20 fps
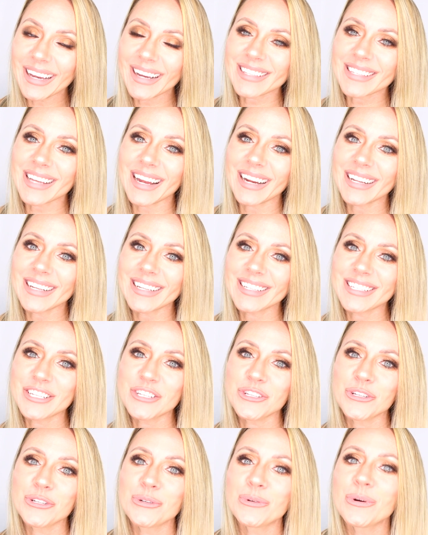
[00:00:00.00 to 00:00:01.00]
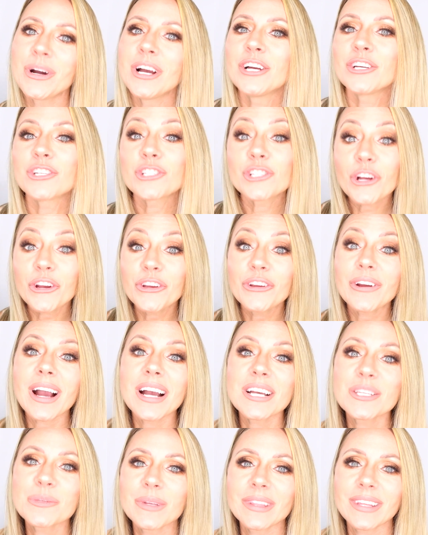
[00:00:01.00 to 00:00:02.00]
excited to show you
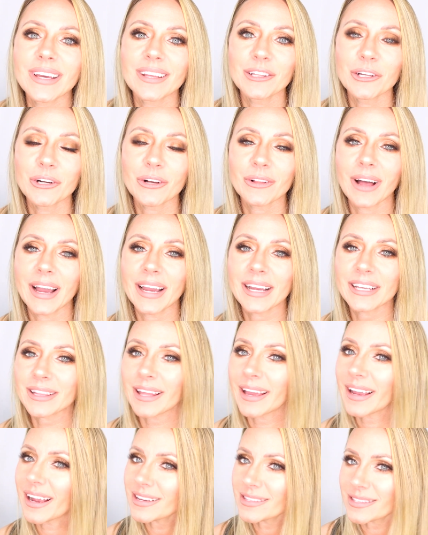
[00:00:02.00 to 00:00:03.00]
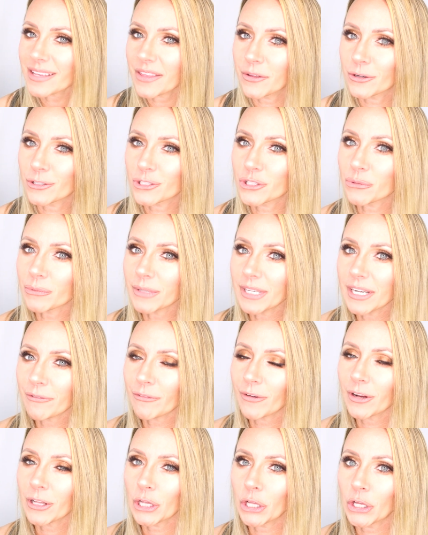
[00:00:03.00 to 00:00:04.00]
guys what they look like. Like I said, there's 3
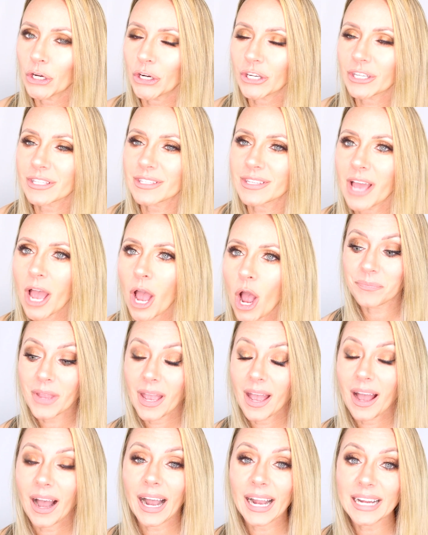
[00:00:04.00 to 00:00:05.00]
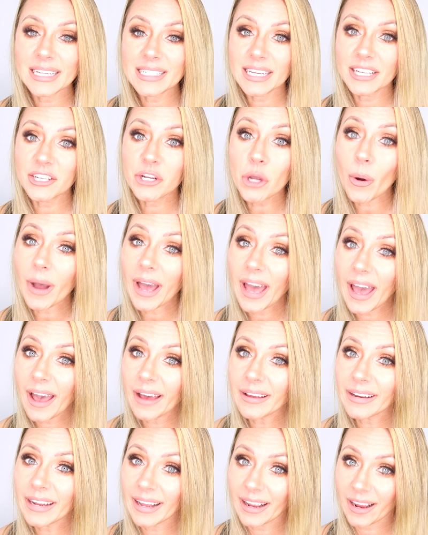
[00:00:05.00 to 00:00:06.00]
different looks. I did go
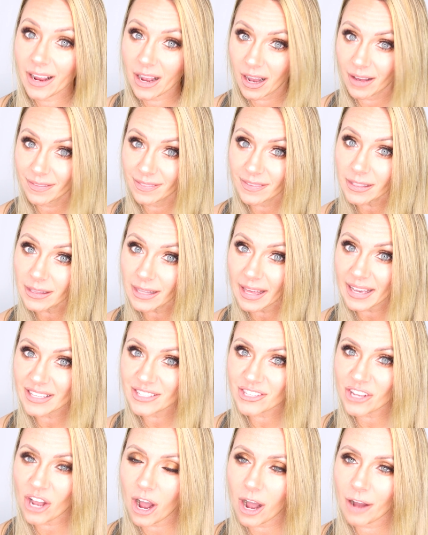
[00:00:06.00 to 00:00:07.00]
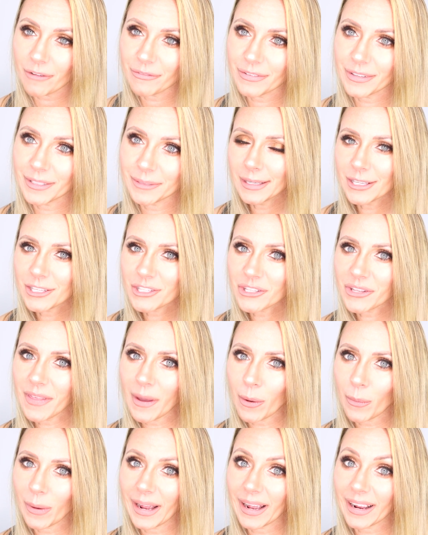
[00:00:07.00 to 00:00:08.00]
ahead and cut the lace off so
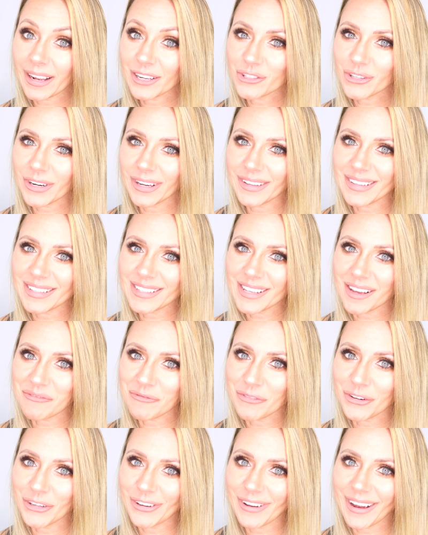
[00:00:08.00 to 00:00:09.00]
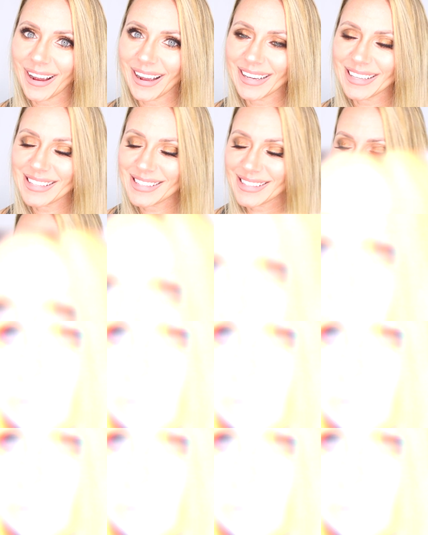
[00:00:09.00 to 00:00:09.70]
that way I could try these on for you guys.